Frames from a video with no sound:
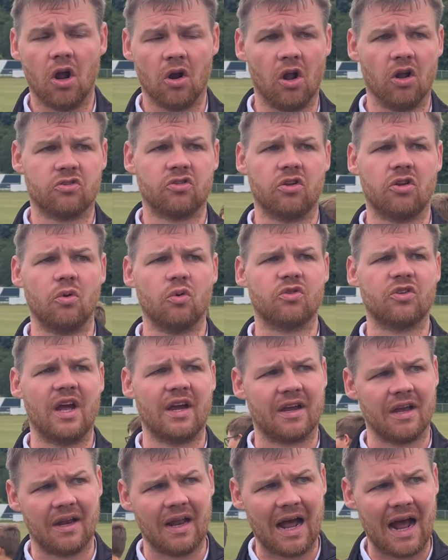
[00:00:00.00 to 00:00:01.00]
A lot to do
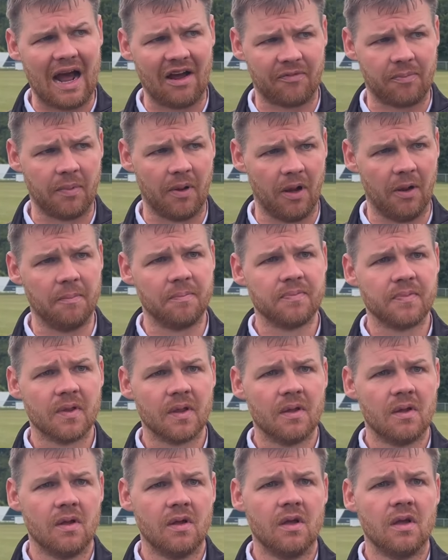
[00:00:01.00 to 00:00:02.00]
second half, but
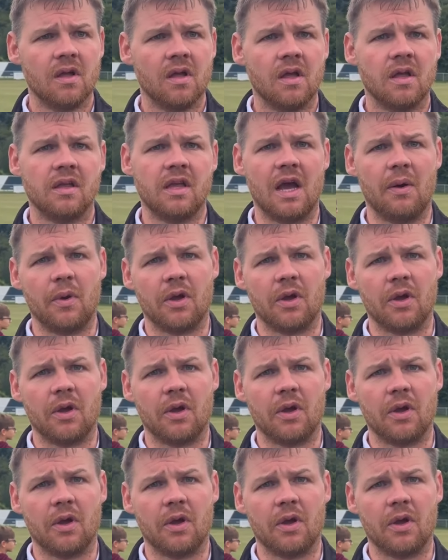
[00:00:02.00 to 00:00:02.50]
yeah,